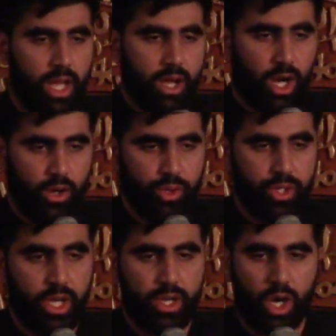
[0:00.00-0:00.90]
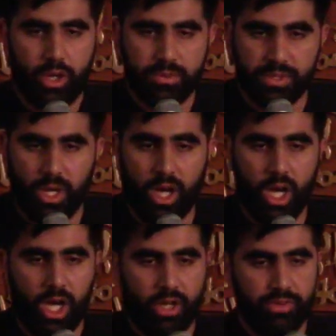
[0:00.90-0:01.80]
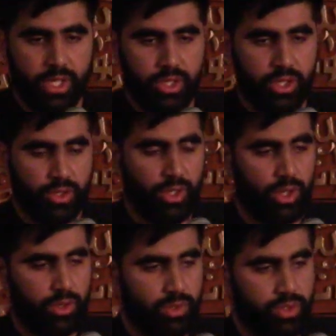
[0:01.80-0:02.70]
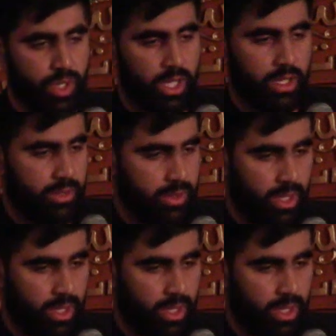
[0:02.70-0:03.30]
oh the hopes of the children.